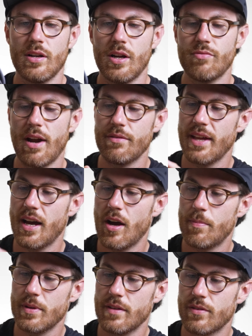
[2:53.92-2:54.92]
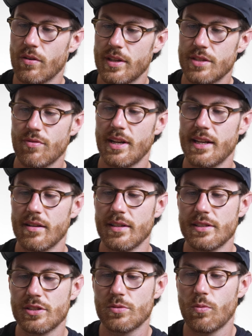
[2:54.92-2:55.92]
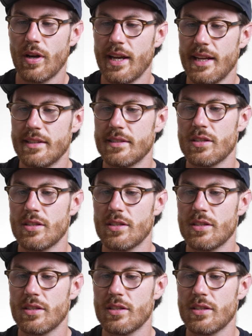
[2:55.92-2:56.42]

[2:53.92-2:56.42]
Around that upper, you've got these really nice suede